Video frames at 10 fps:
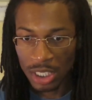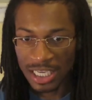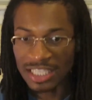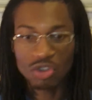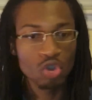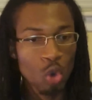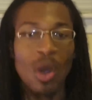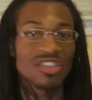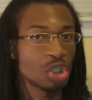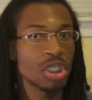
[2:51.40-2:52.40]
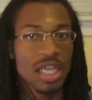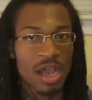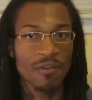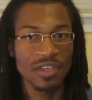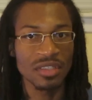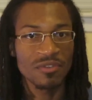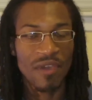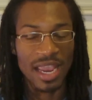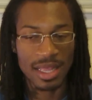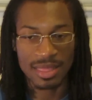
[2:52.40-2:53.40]
his questioning of his
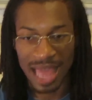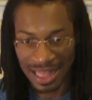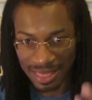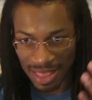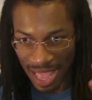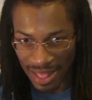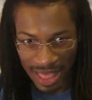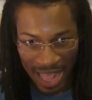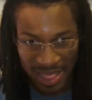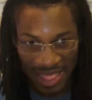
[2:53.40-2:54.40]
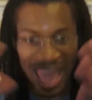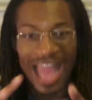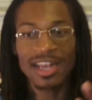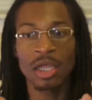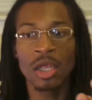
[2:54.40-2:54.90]
faith, that